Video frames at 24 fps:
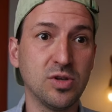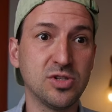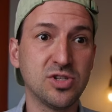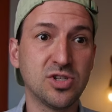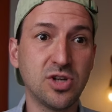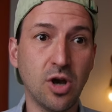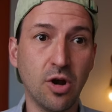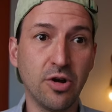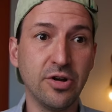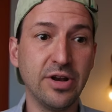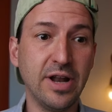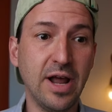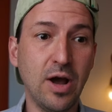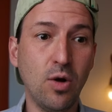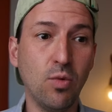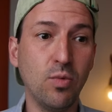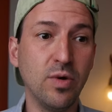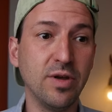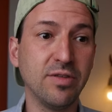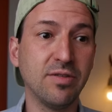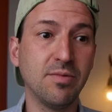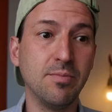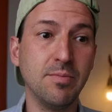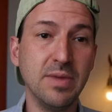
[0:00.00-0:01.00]
started out
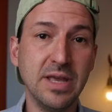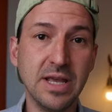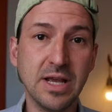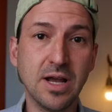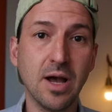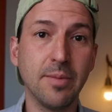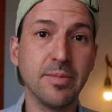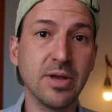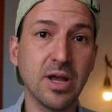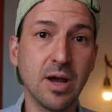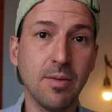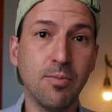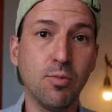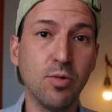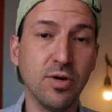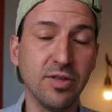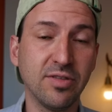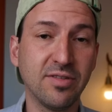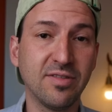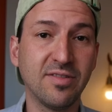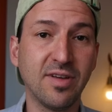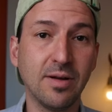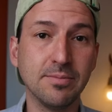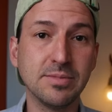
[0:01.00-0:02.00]
with me coming up
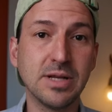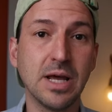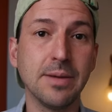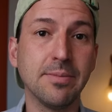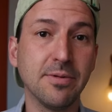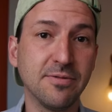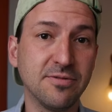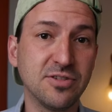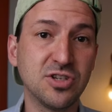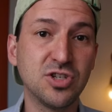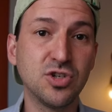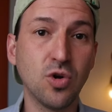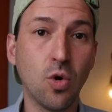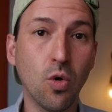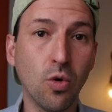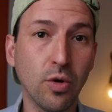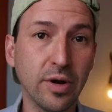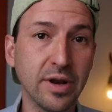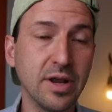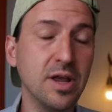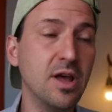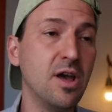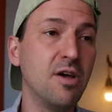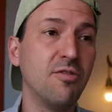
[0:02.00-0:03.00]
with some type of
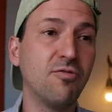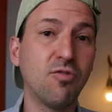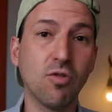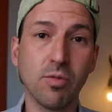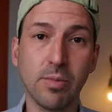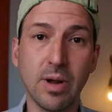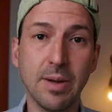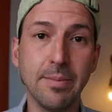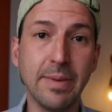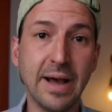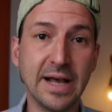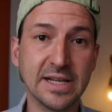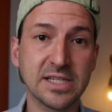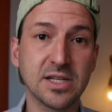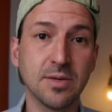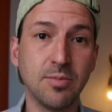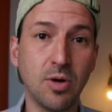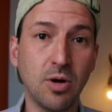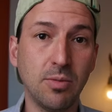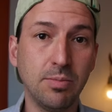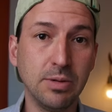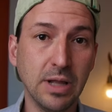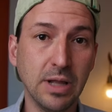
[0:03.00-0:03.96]
story for my basketball